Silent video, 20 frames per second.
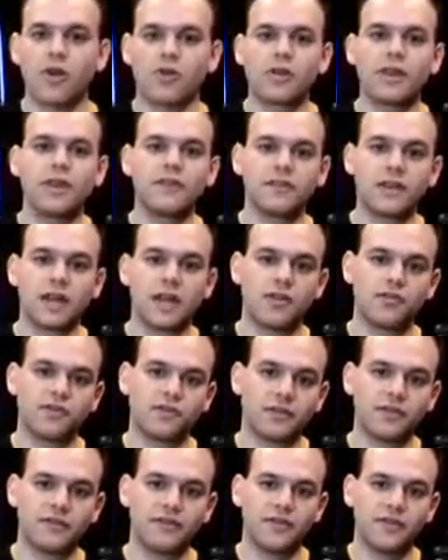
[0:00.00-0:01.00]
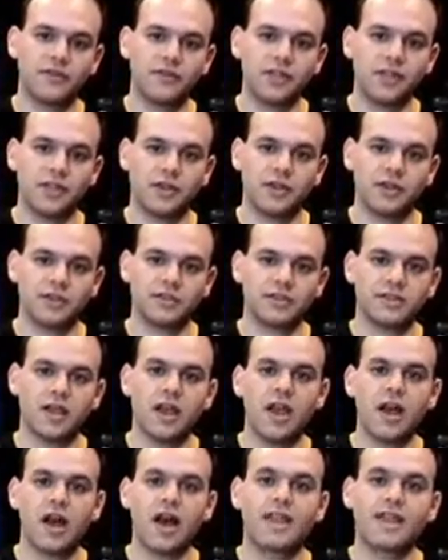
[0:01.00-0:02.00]
or even 150Hz,
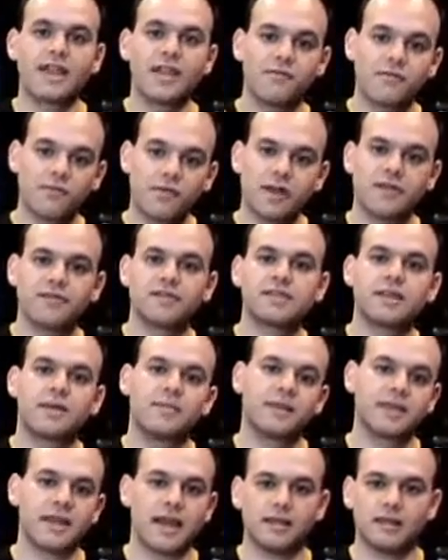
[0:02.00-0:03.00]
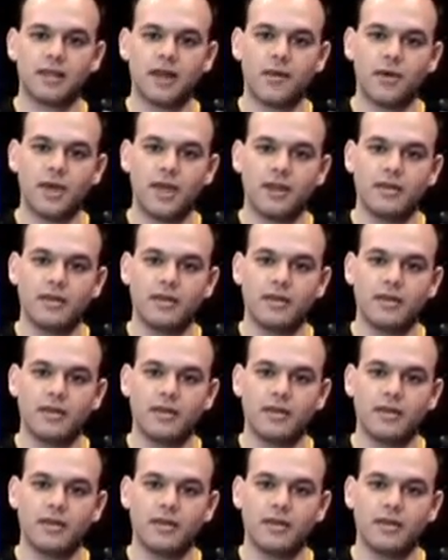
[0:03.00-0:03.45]
I get rid of some of that low